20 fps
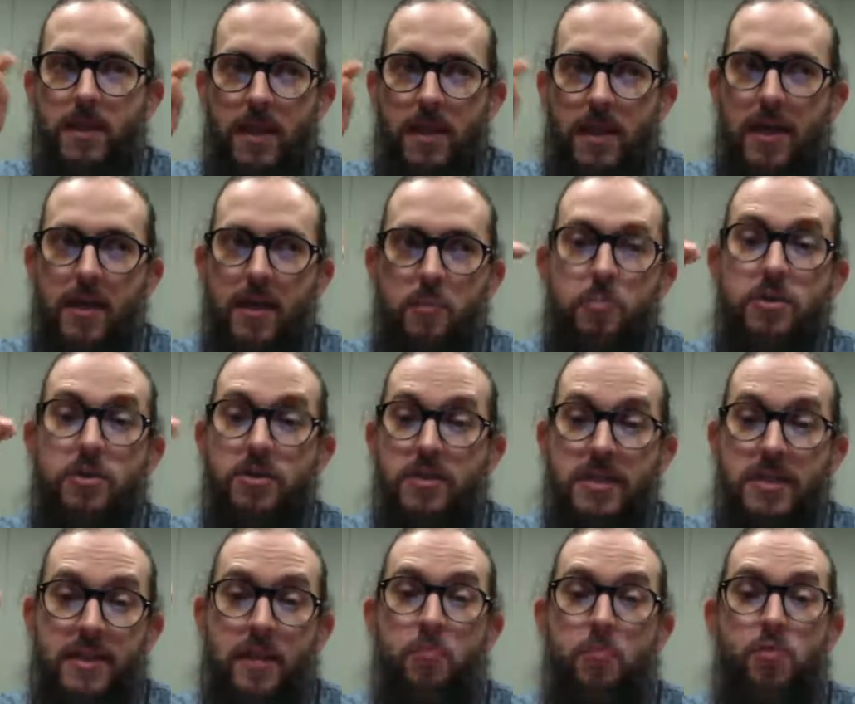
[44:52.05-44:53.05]
like
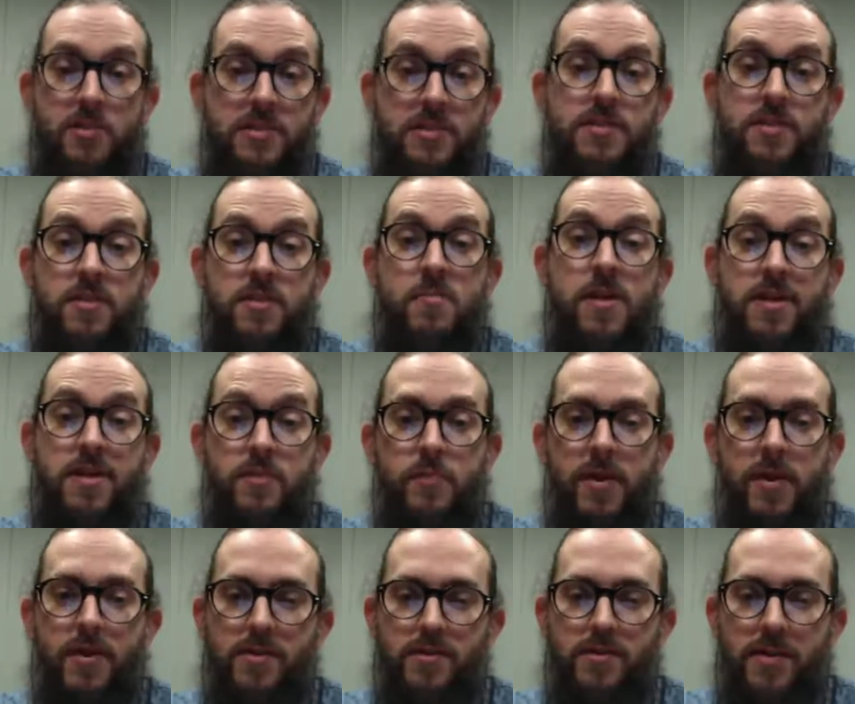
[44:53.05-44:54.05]
building their presence on MySpace.